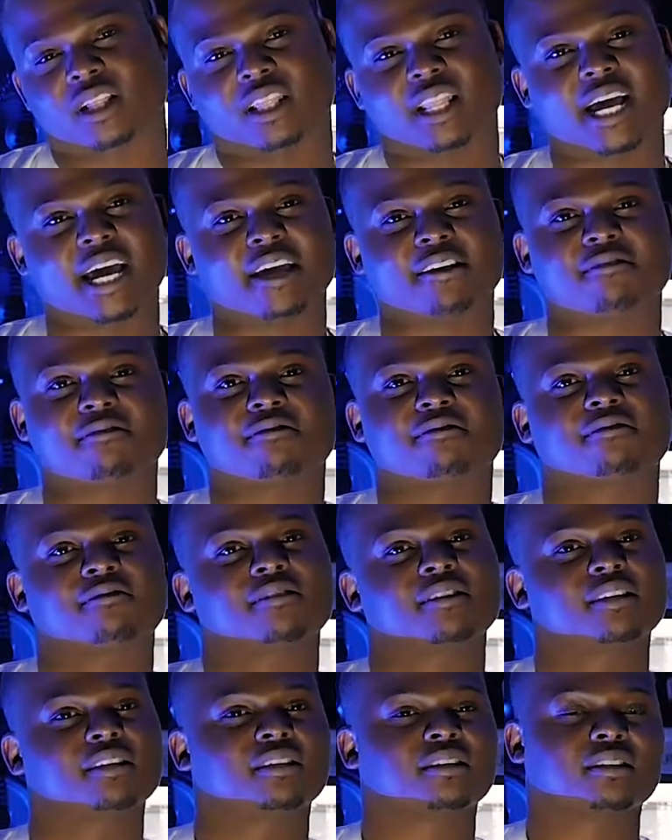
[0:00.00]

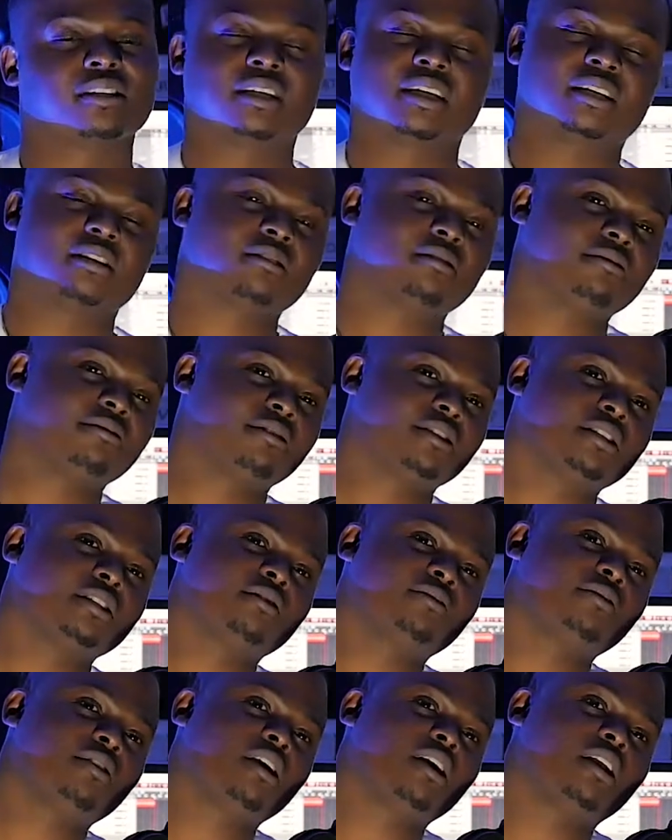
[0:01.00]
Life, like
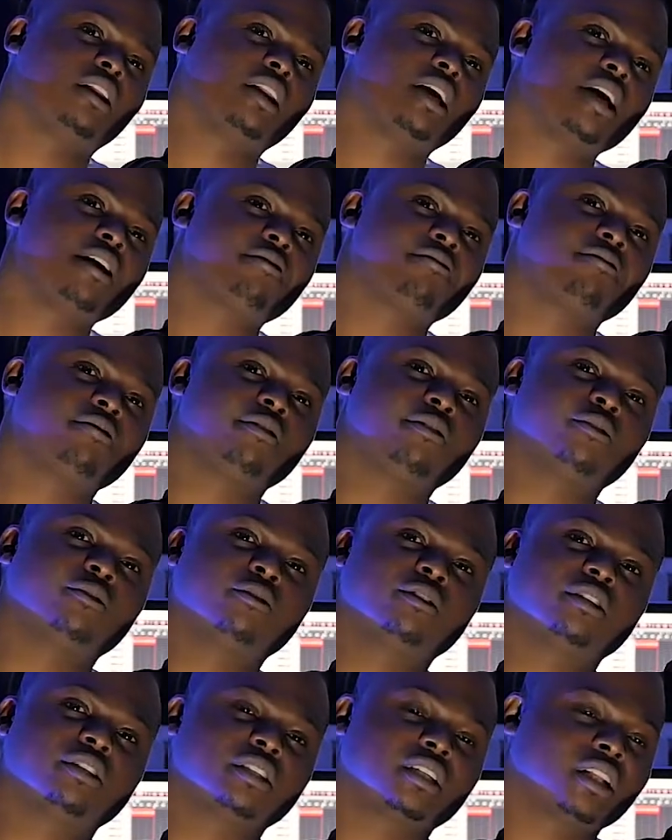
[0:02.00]
first of all, life. You
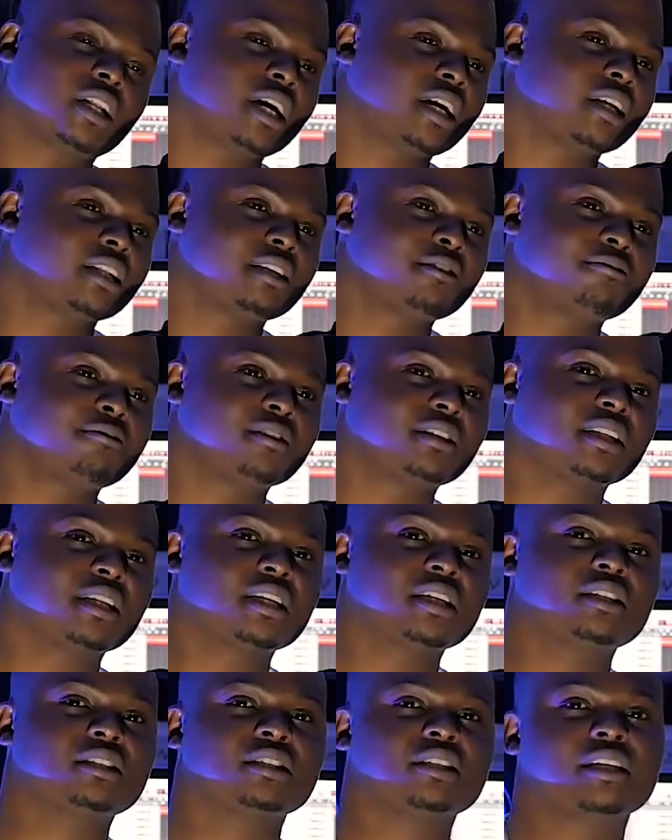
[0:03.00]
know, there's a lot of different
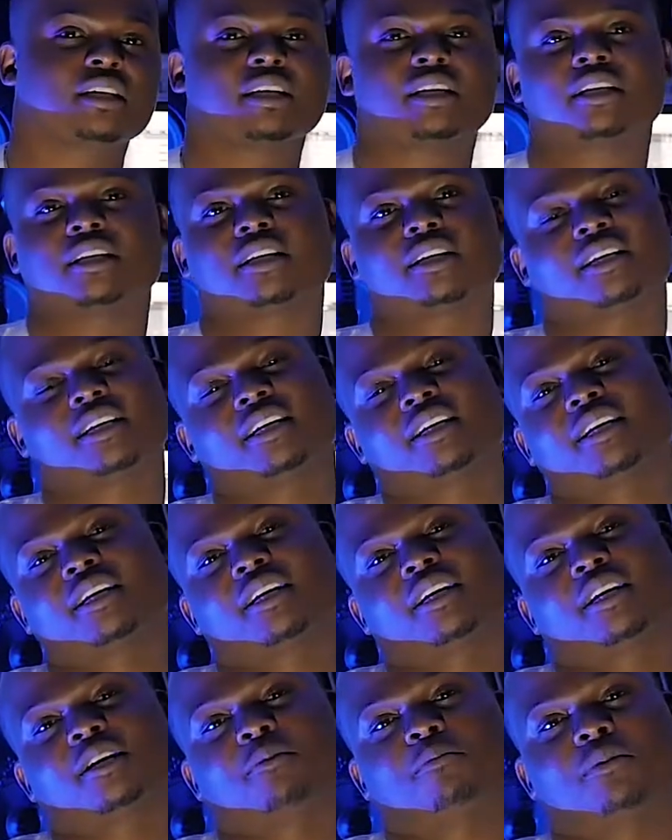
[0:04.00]
things, like,
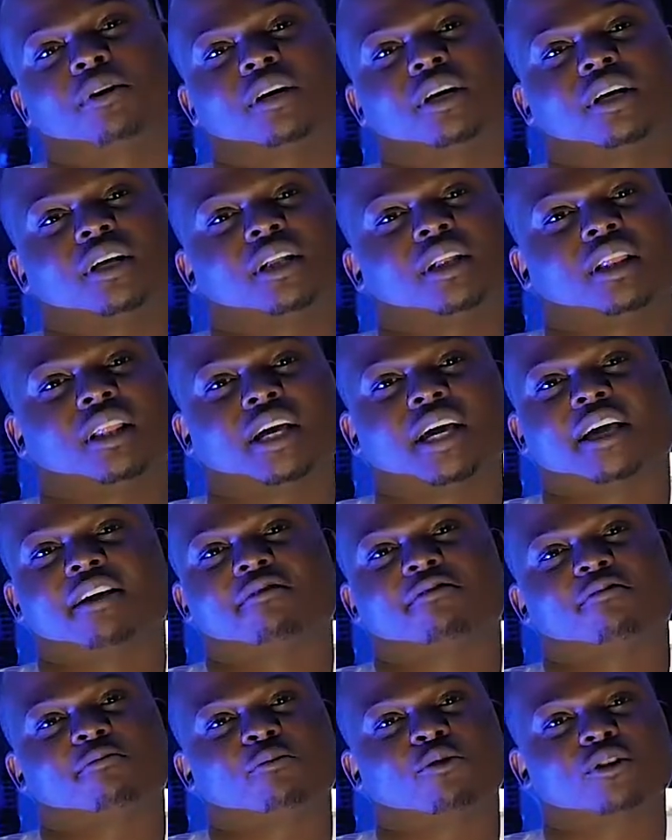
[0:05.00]
but
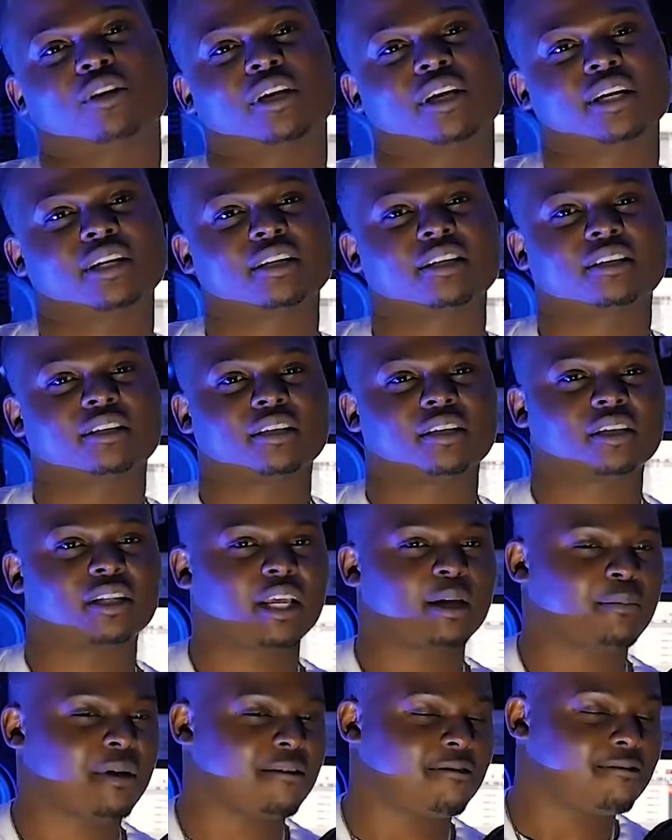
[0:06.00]
life more than anything.
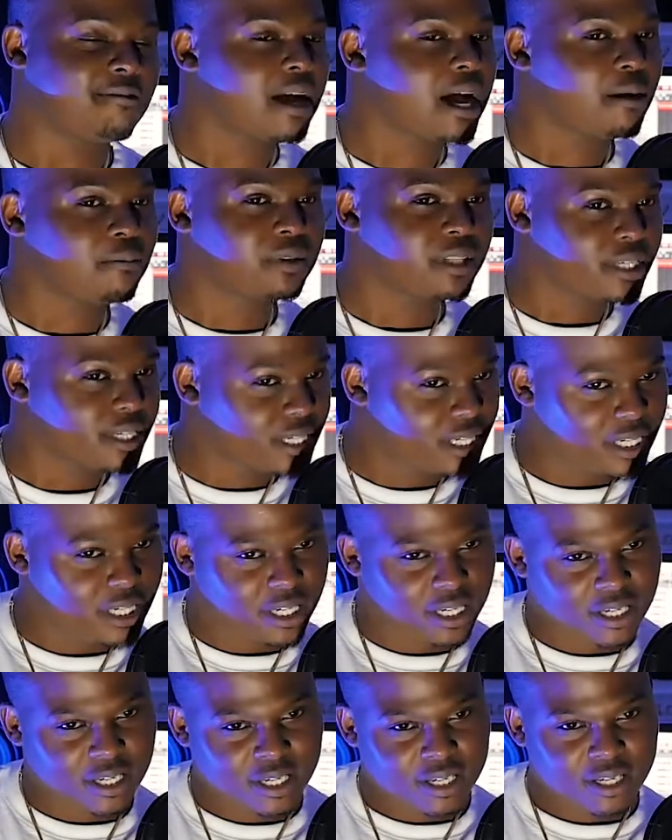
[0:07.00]
Like my
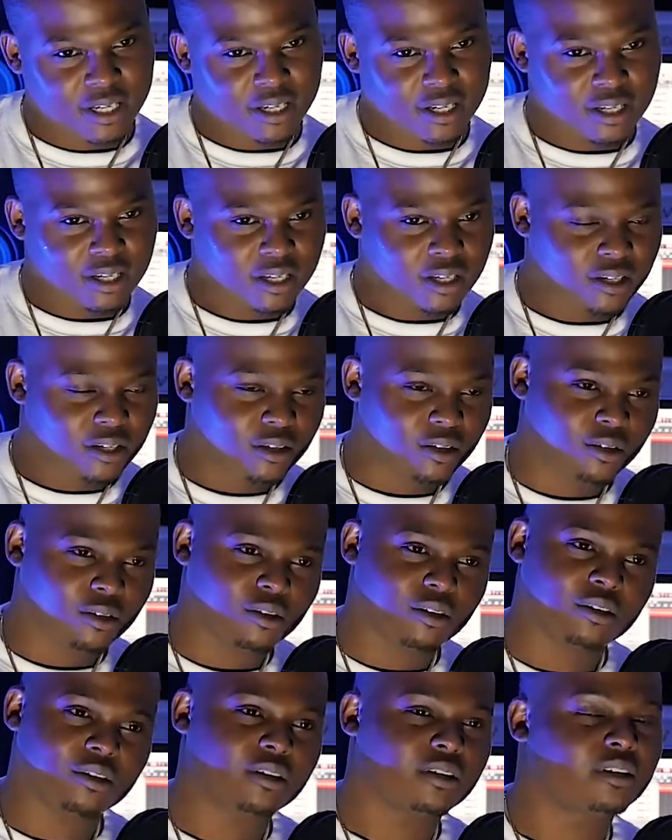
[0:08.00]
family, you
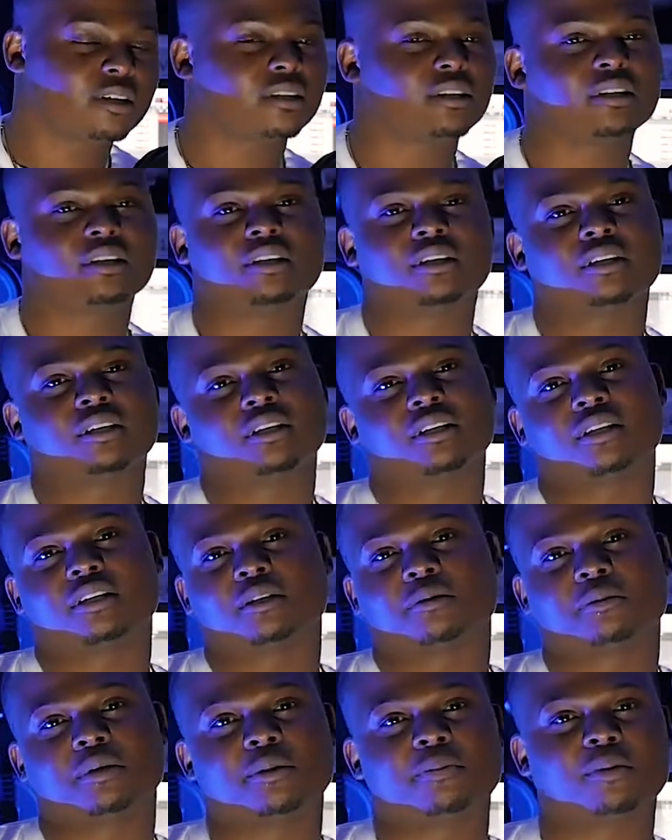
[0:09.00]
know,
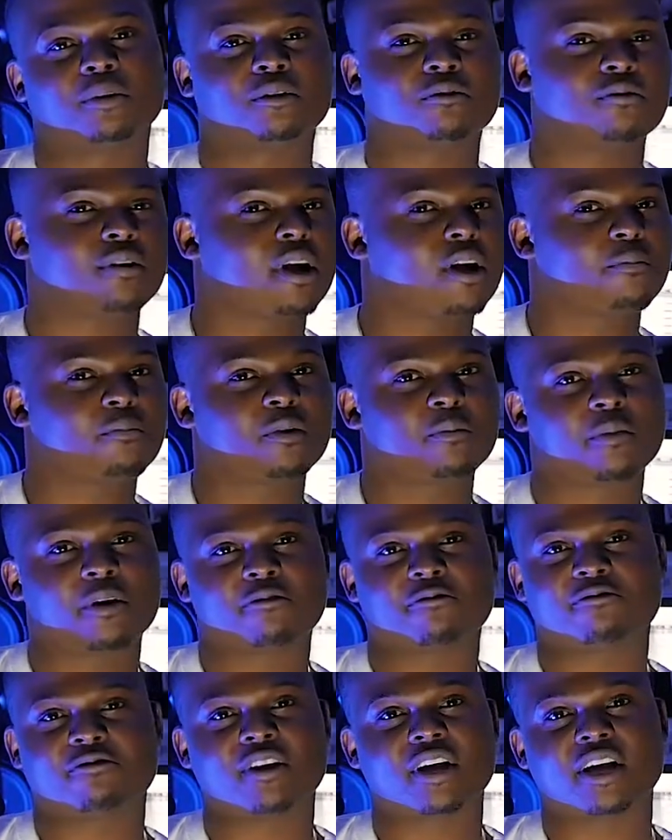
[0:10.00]
people around me,
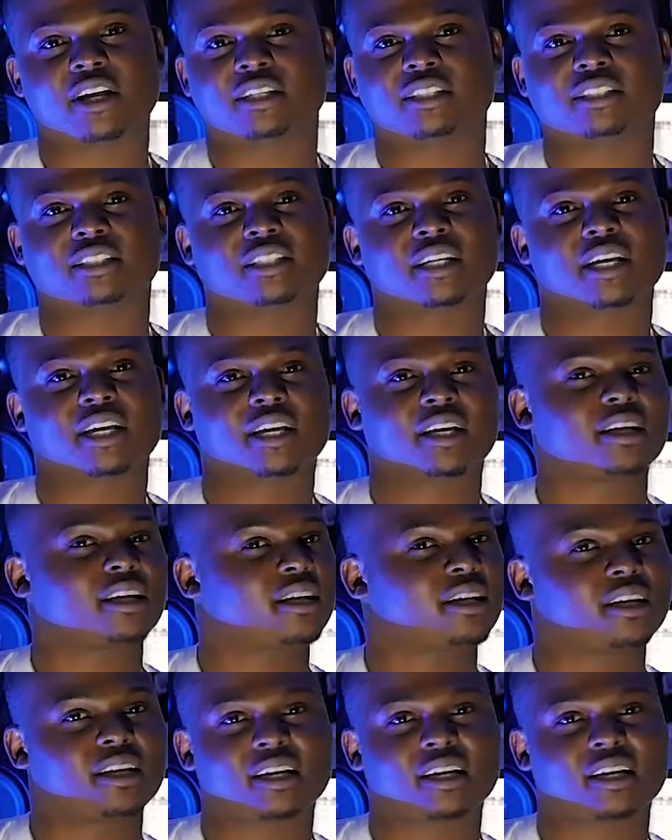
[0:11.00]
my friends, like